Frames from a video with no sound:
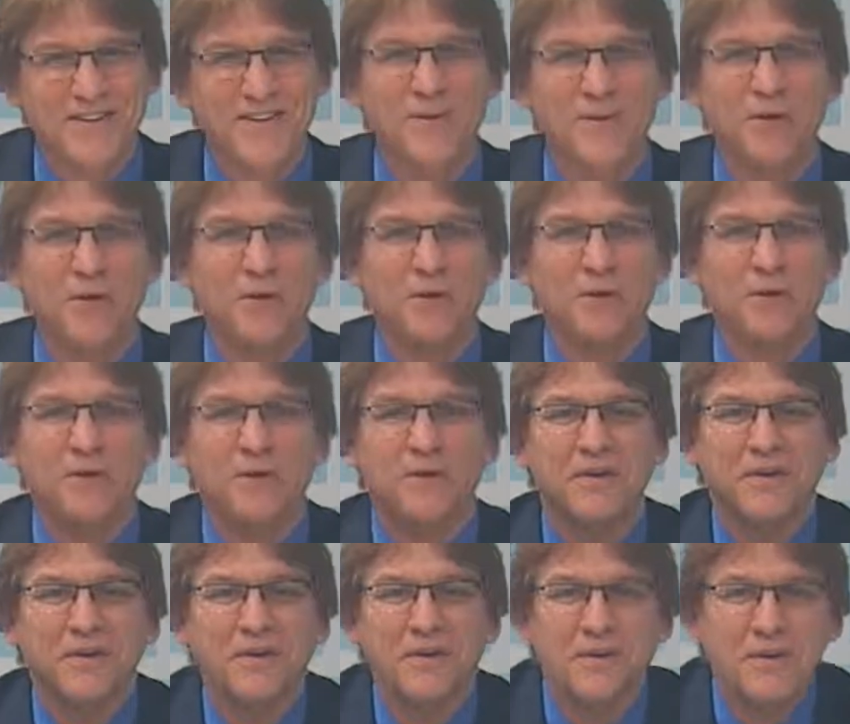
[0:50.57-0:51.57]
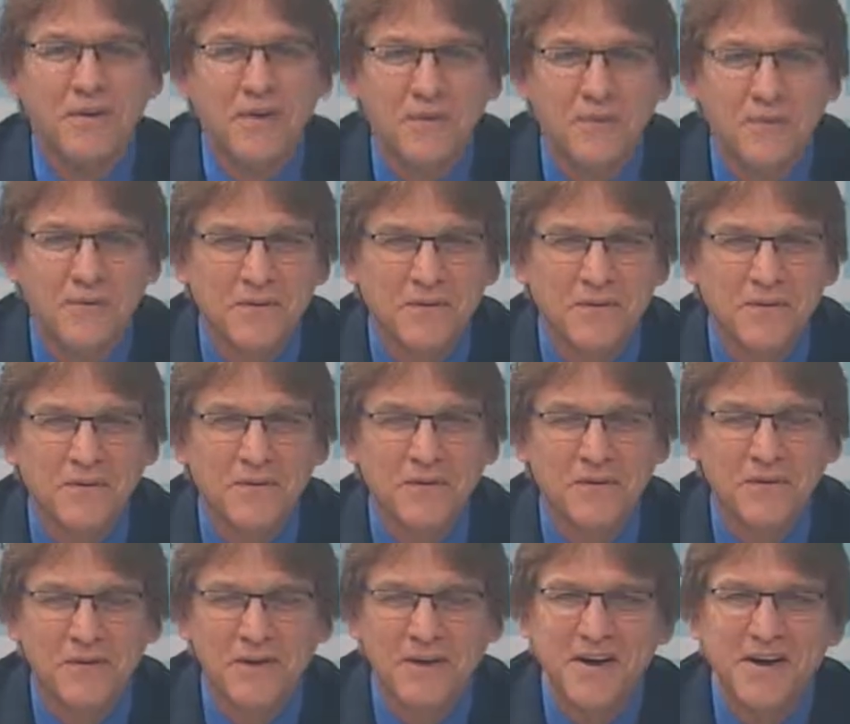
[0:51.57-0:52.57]
your
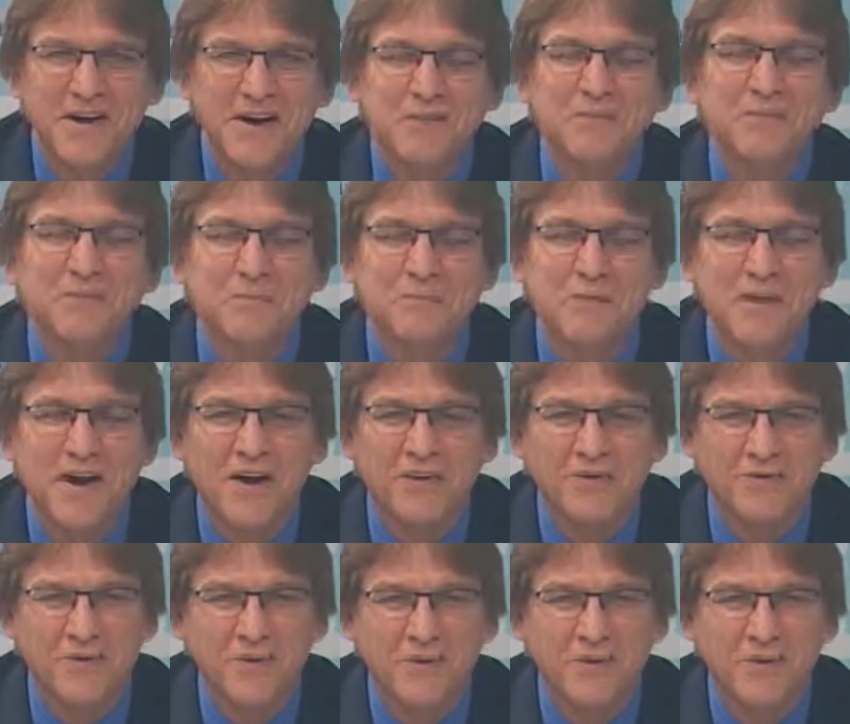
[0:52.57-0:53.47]
enterprise,